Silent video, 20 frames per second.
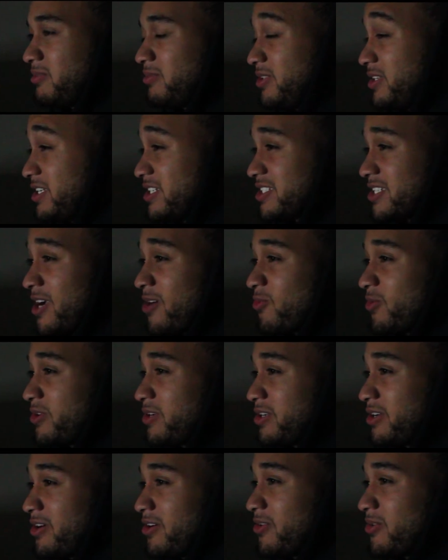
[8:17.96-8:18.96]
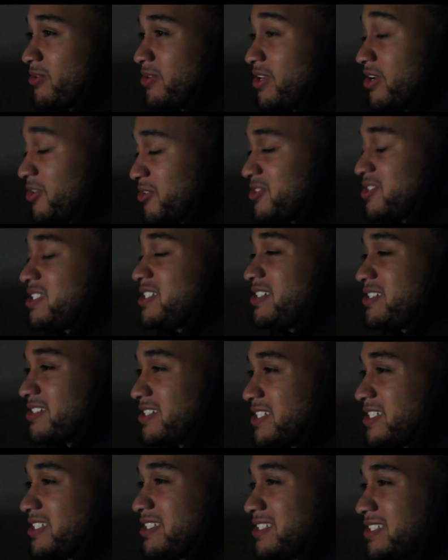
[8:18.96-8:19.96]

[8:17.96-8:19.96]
because I want to know your secret